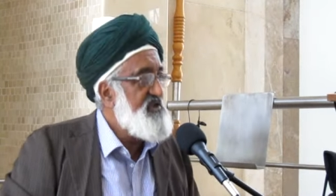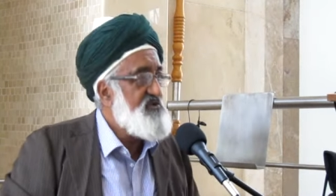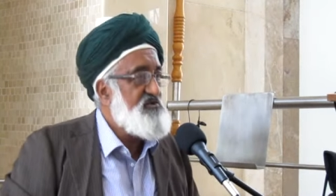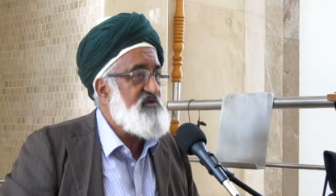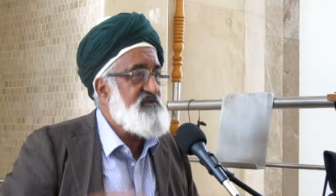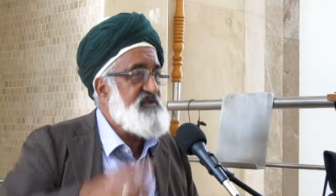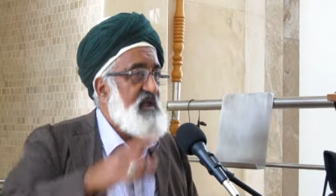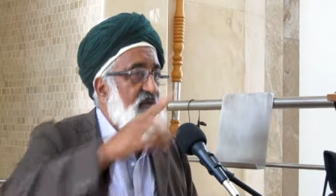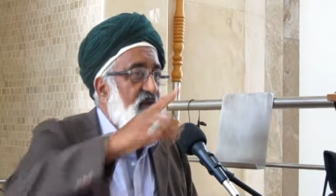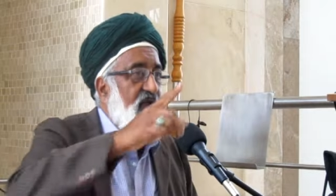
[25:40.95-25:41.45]

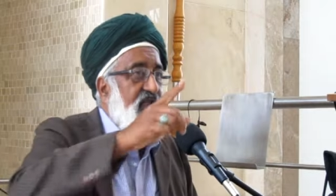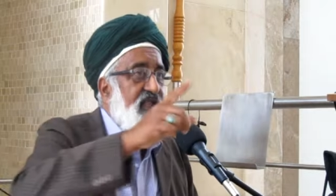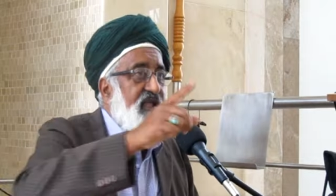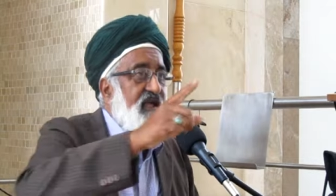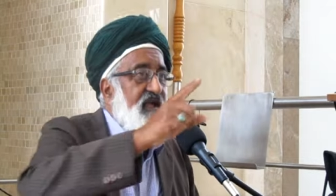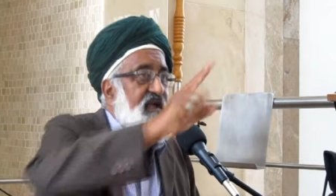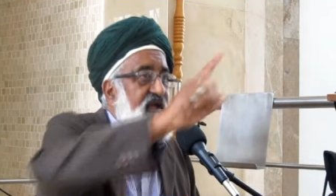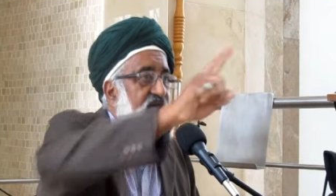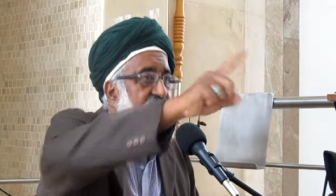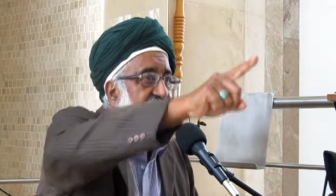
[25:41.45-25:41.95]
to
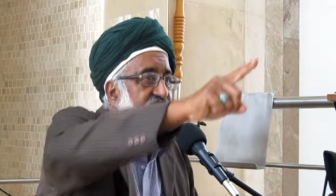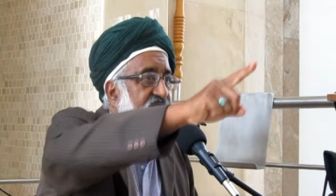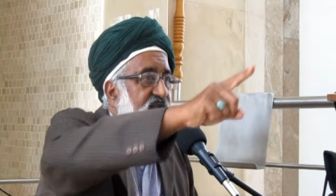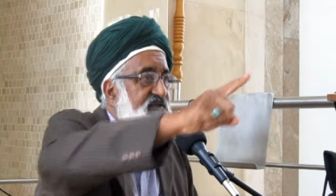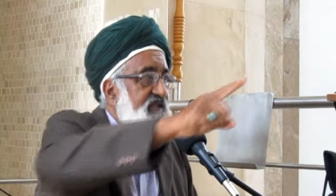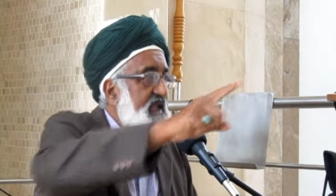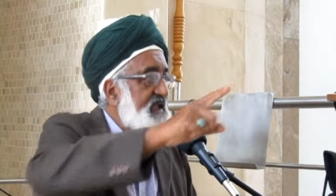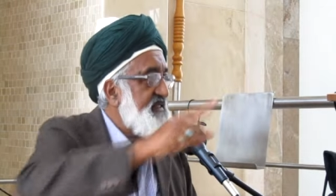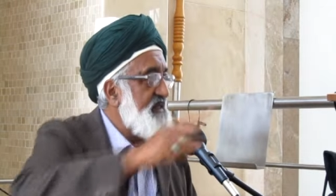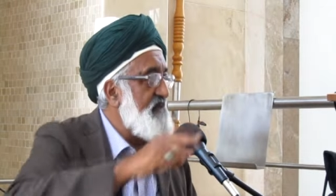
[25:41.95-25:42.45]
Jabal
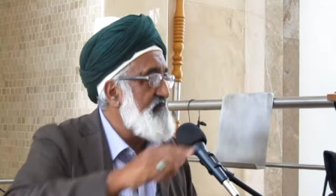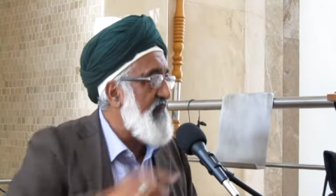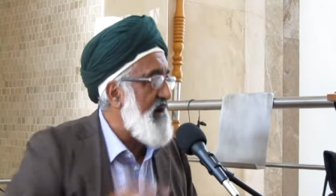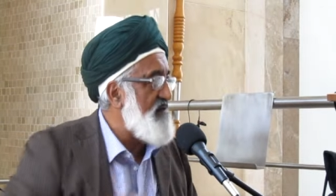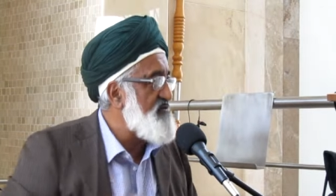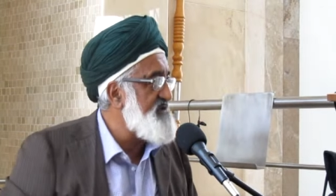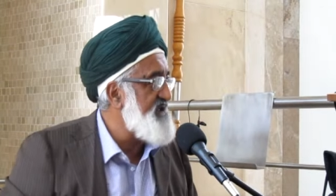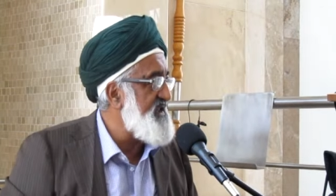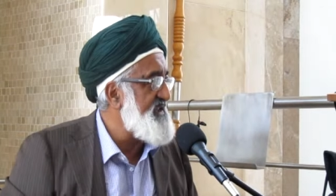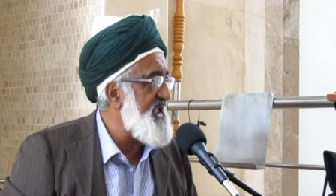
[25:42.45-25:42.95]
take the
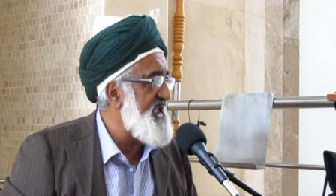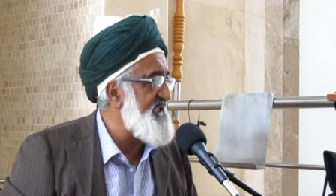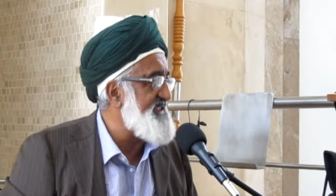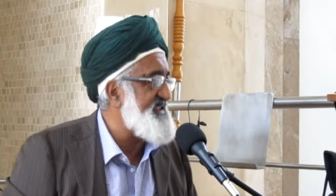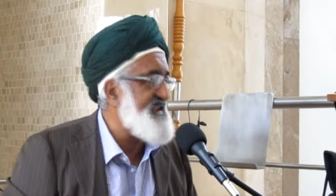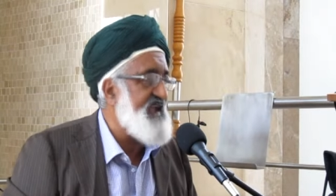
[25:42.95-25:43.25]
mountain as